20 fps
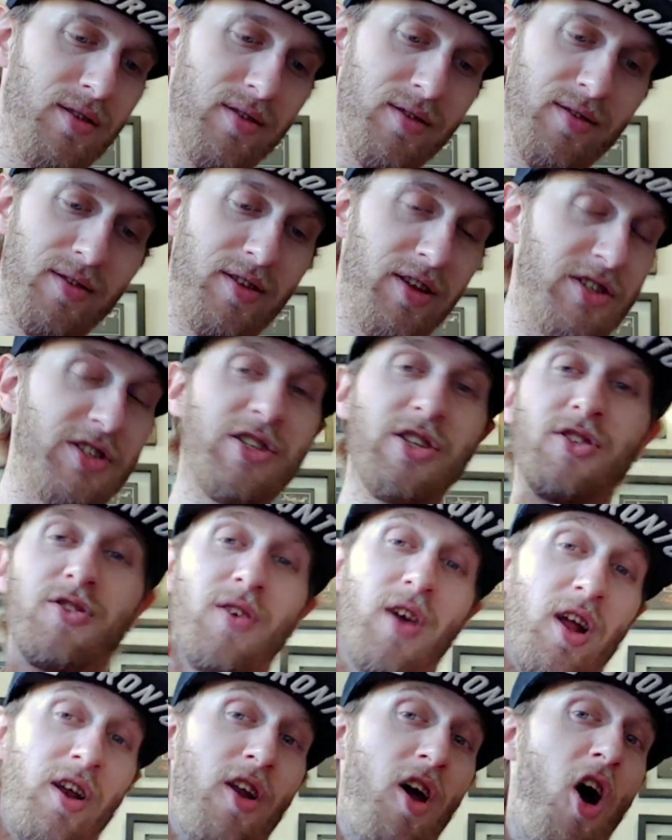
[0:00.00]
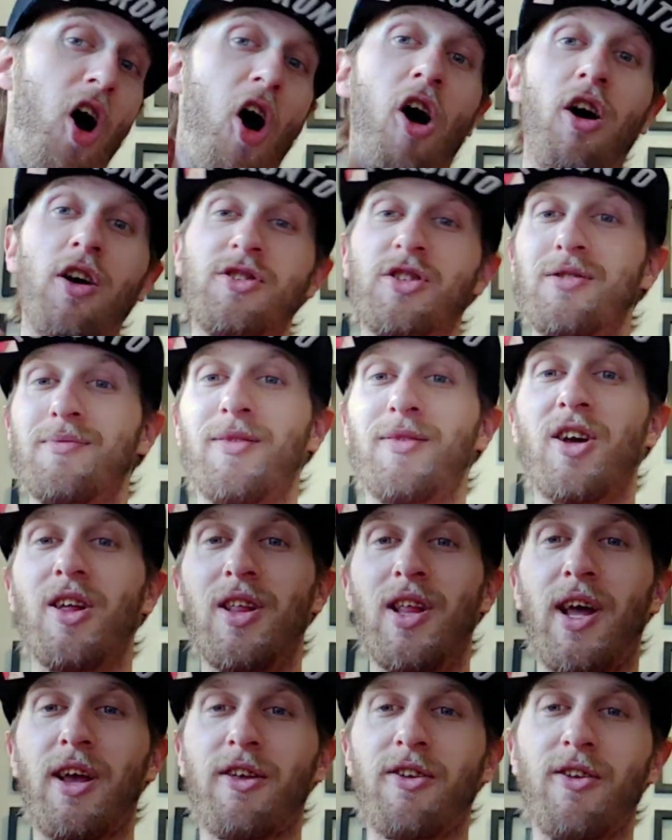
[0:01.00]
This is an awesome
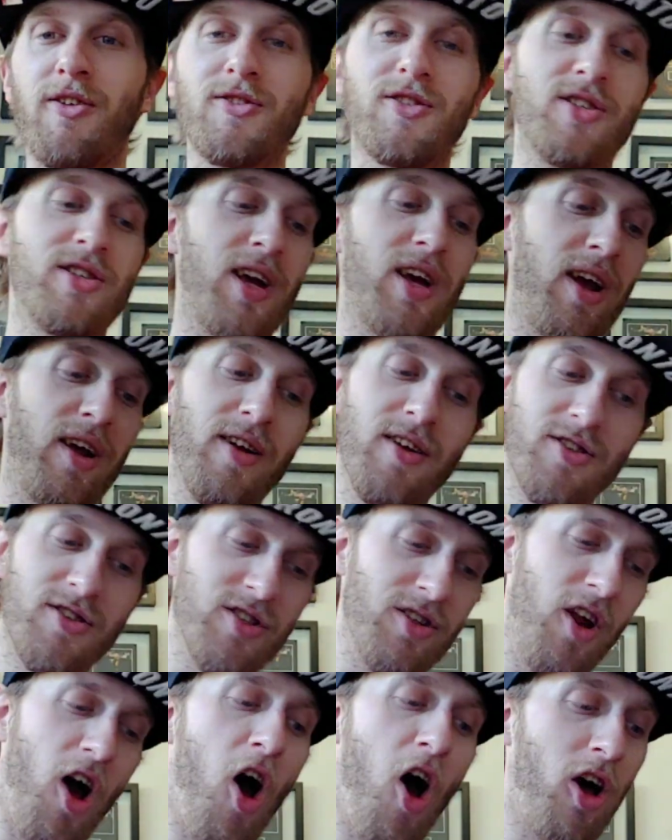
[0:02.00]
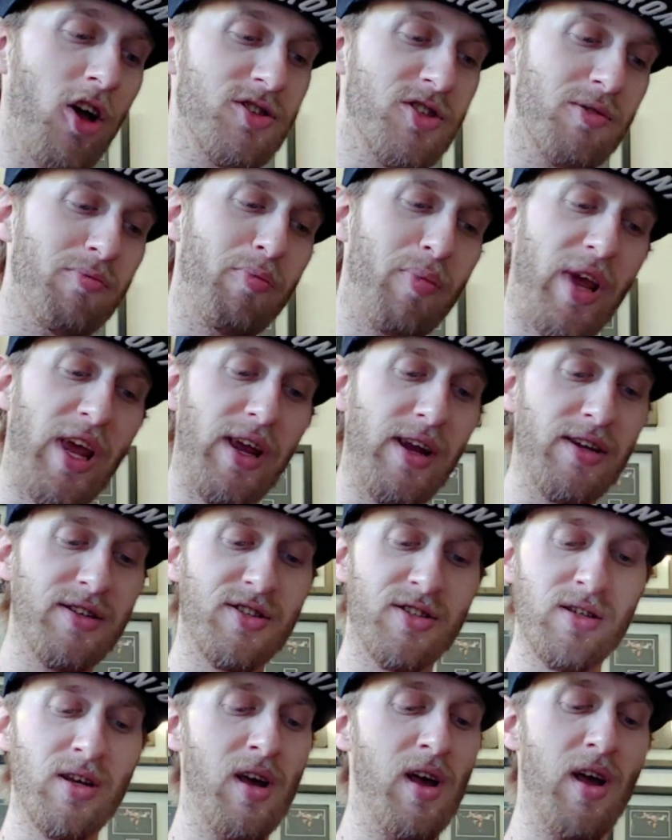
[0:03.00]
collector's set. It's an awesome
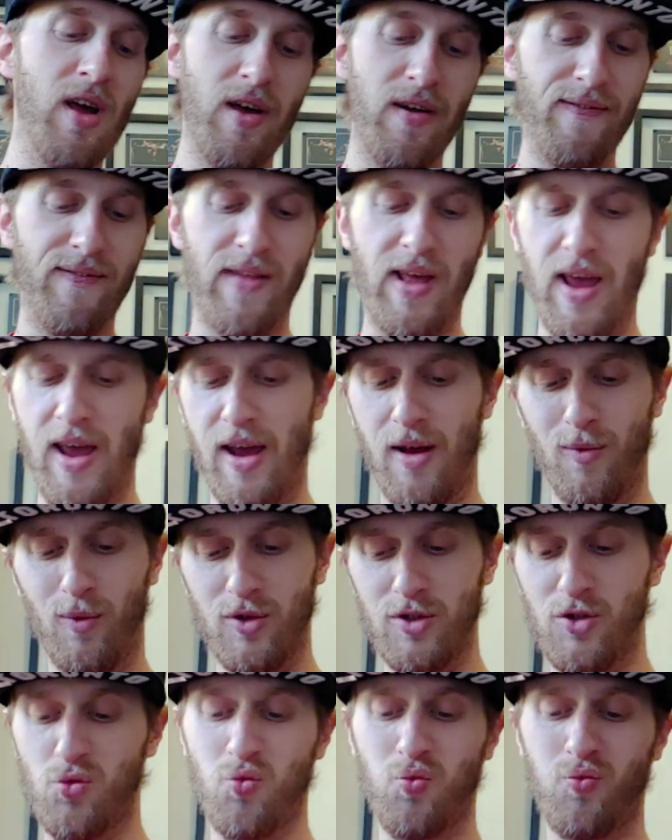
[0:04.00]
piece and was